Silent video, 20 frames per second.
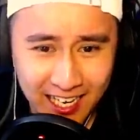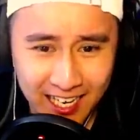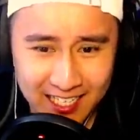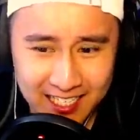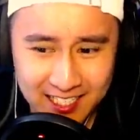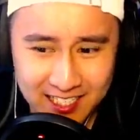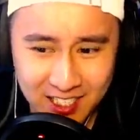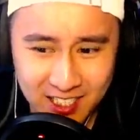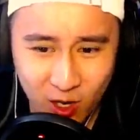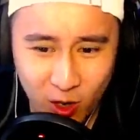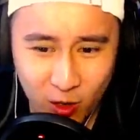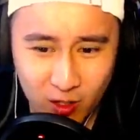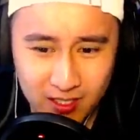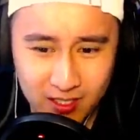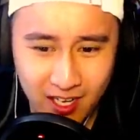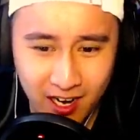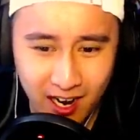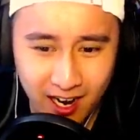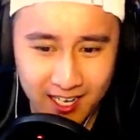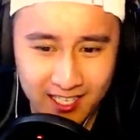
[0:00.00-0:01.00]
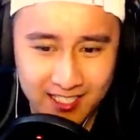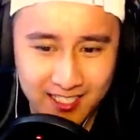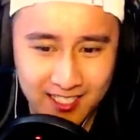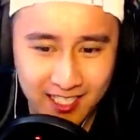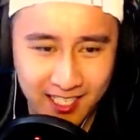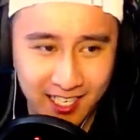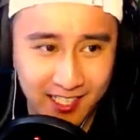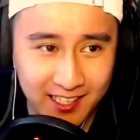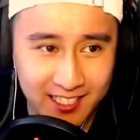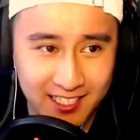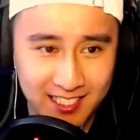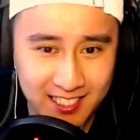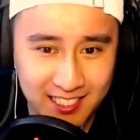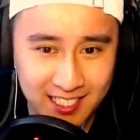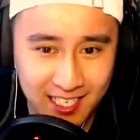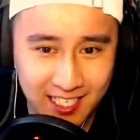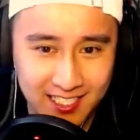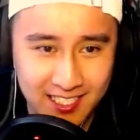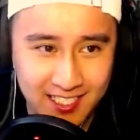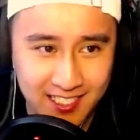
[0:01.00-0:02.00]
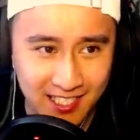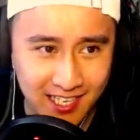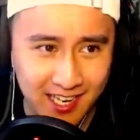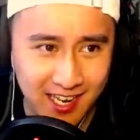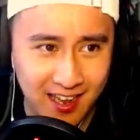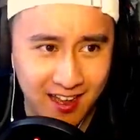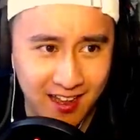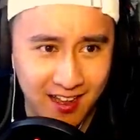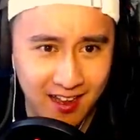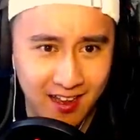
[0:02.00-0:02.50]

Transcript: It's so toxic and disgusting.